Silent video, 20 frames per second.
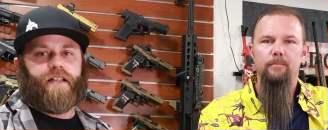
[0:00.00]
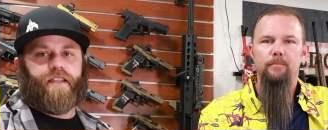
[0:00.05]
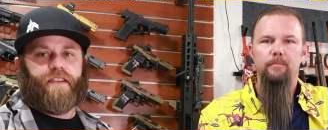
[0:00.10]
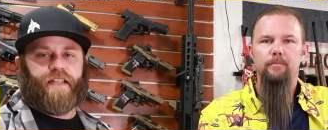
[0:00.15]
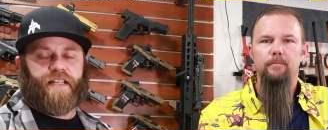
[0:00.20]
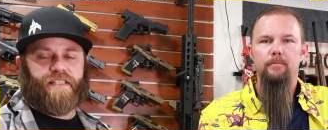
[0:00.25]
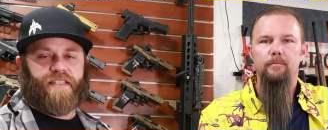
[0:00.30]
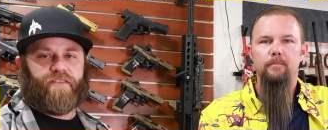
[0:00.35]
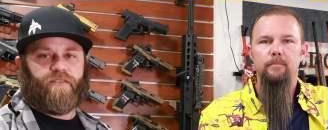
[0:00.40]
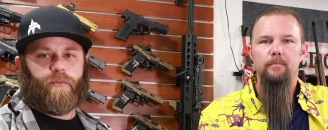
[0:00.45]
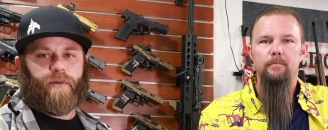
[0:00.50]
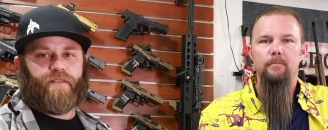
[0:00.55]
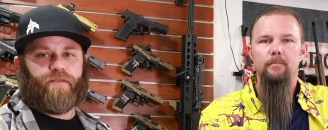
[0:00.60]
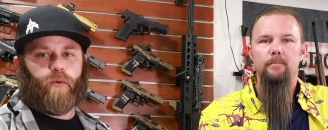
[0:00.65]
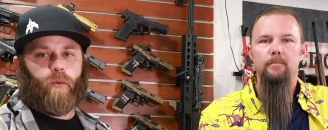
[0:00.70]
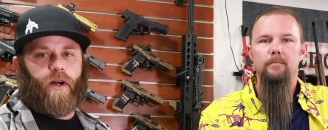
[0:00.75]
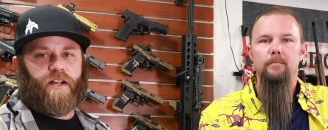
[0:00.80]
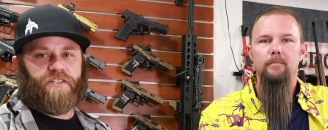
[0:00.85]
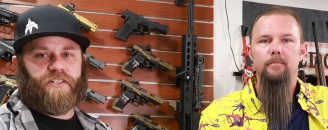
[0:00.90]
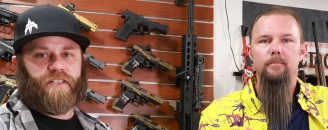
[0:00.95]
Speaker 1: Thanks, everybody,
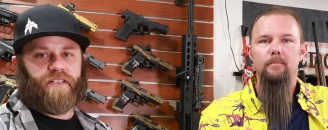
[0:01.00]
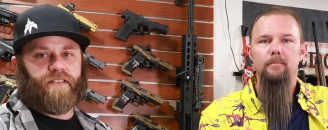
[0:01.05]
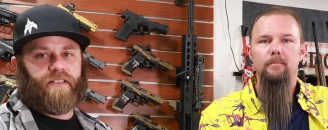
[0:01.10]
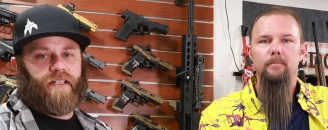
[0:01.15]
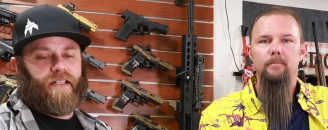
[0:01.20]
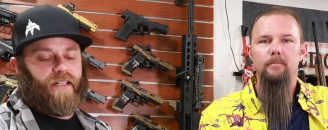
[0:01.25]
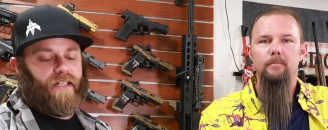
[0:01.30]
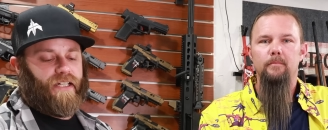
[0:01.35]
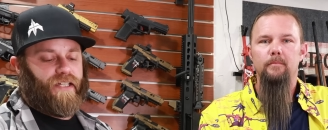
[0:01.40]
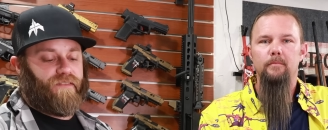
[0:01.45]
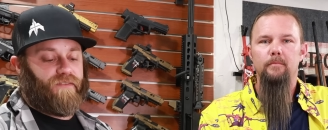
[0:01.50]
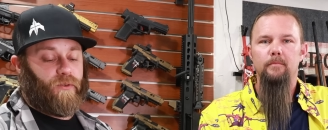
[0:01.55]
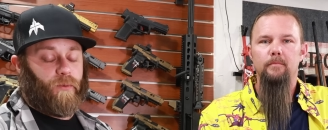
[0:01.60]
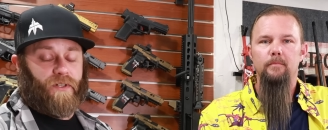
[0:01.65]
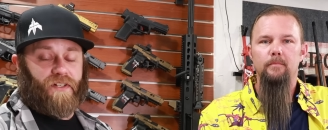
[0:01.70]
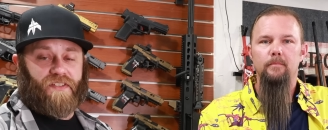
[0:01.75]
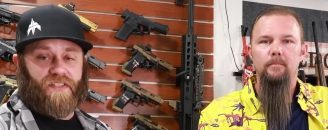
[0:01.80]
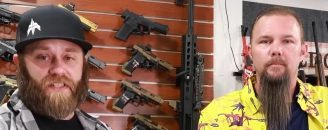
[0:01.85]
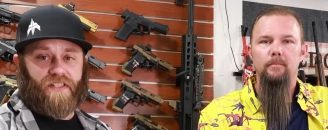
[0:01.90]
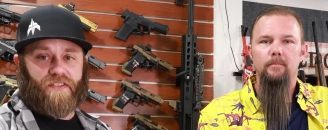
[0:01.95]
for watching. If you
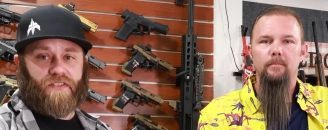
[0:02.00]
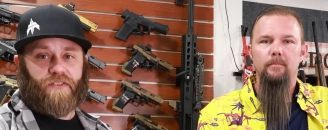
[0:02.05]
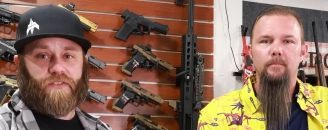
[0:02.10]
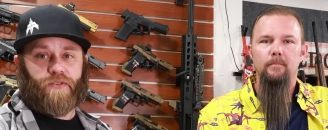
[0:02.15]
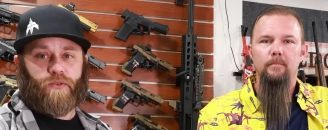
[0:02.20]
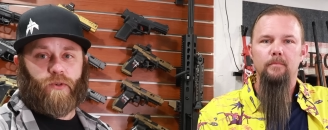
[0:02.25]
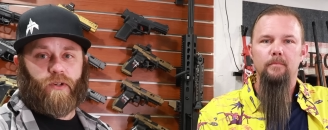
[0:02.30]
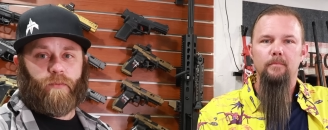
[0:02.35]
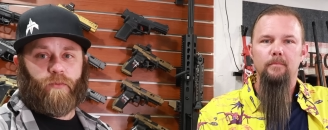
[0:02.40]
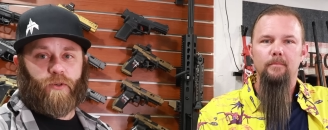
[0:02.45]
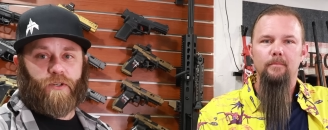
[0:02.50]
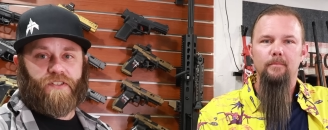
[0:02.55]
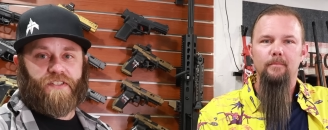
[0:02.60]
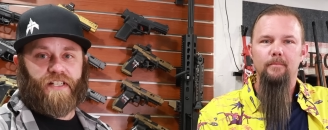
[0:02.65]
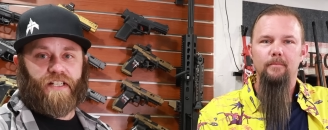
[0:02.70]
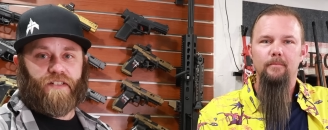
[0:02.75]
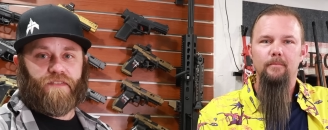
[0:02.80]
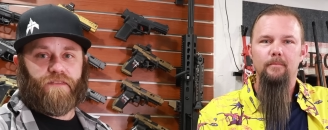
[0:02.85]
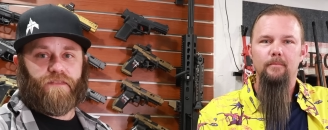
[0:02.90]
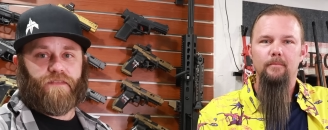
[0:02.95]
want to see us destroy more
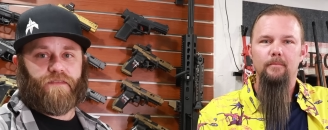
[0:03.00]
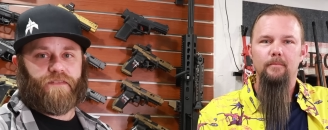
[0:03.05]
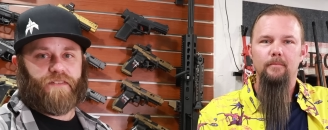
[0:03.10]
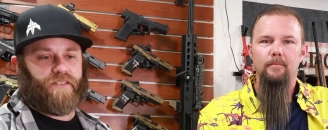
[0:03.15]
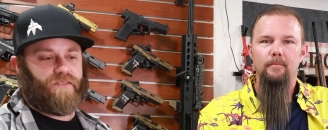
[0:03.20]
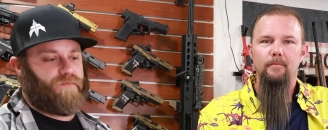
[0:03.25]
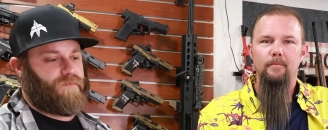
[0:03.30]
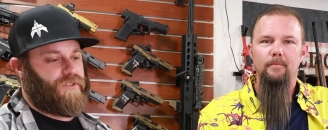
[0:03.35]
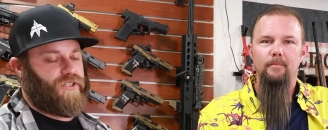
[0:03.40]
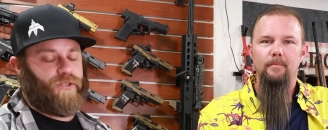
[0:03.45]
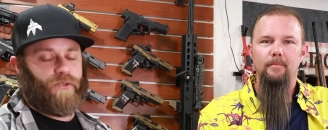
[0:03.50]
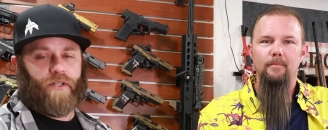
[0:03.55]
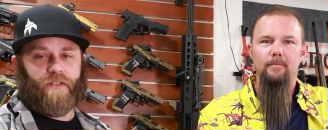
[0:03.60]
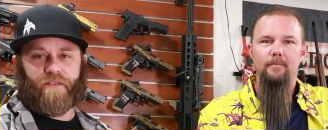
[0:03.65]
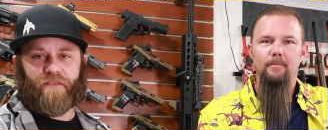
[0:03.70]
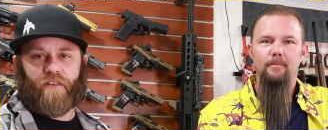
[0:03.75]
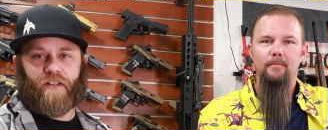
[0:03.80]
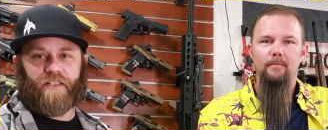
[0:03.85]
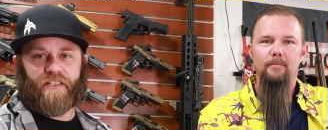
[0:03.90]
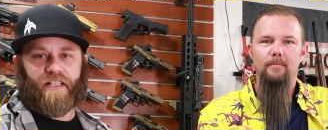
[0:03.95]
stuff and shoot
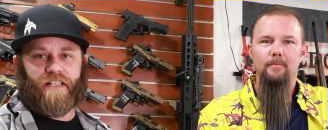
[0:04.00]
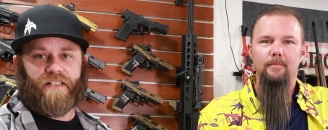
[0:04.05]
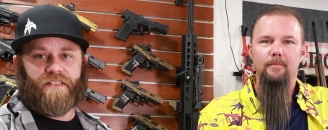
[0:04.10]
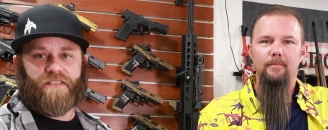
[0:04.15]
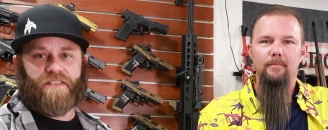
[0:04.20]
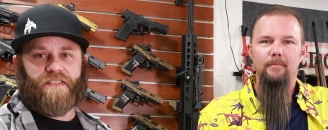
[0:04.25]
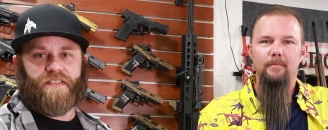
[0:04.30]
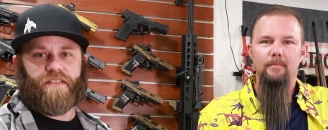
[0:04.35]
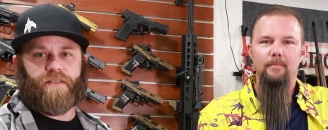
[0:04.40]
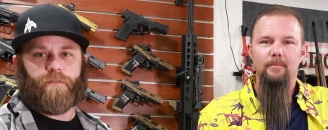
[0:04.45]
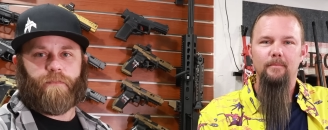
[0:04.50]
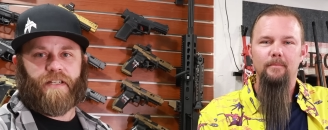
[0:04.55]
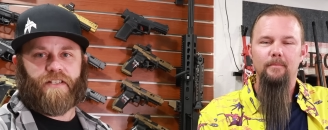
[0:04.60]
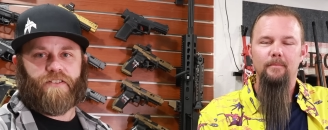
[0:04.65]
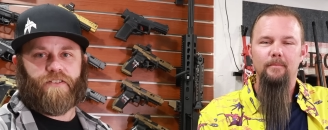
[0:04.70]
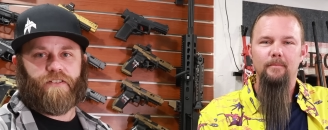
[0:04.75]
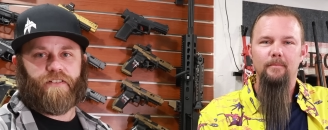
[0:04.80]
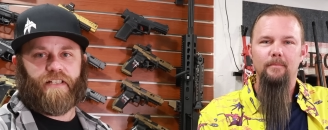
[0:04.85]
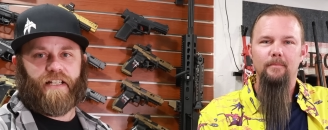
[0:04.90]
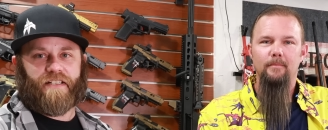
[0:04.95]
other fun guns, make
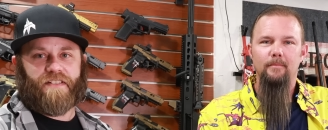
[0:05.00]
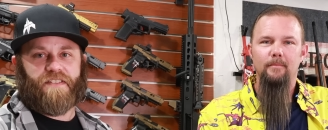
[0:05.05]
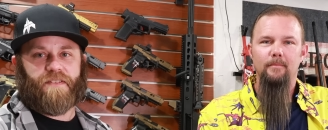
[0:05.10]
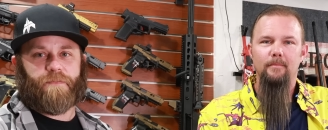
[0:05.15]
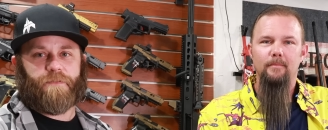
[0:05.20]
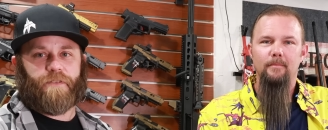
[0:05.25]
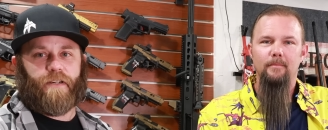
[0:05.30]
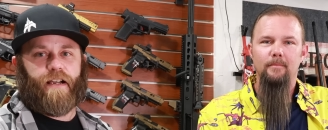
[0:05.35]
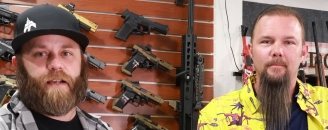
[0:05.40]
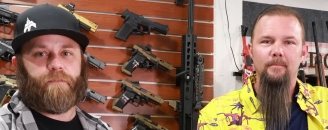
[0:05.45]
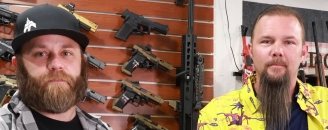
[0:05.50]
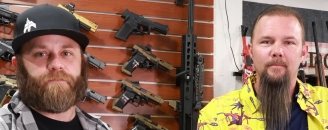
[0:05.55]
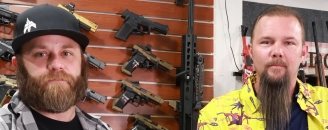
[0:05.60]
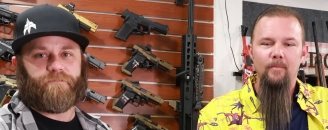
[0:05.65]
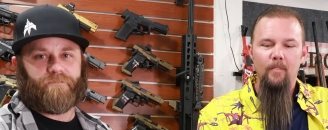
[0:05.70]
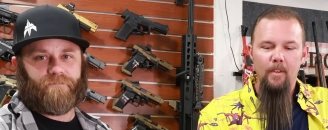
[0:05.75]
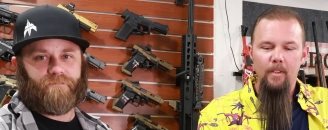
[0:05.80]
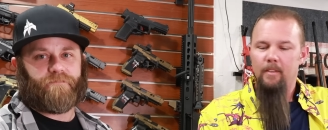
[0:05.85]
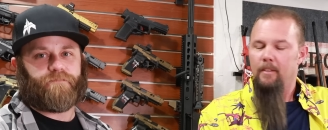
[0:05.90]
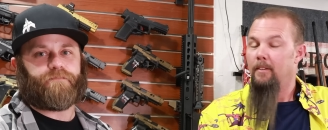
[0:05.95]
sure you like and subscribe.
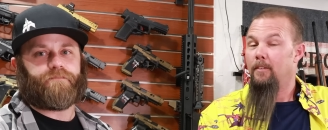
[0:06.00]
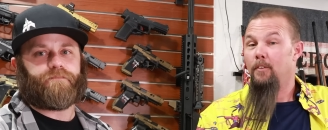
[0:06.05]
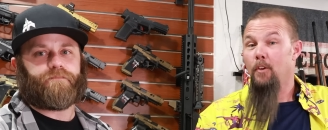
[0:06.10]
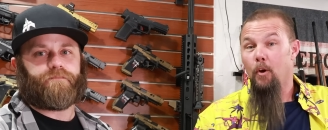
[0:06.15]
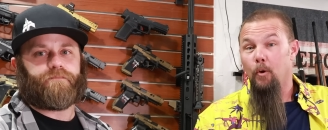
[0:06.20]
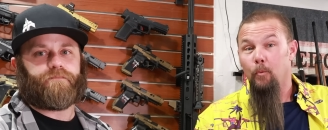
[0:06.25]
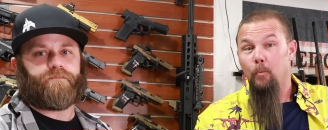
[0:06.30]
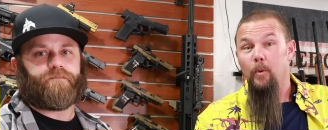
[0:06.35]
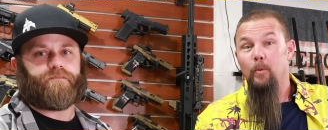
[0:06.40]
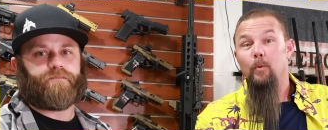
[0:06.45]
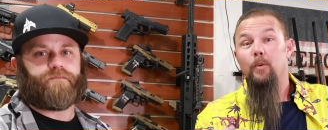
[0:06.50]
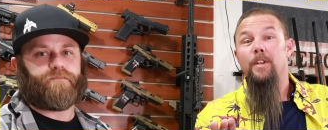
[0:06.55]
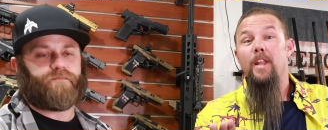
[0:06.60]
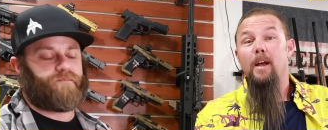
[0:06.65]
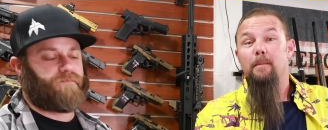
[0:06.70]
Speaker 2: No, we will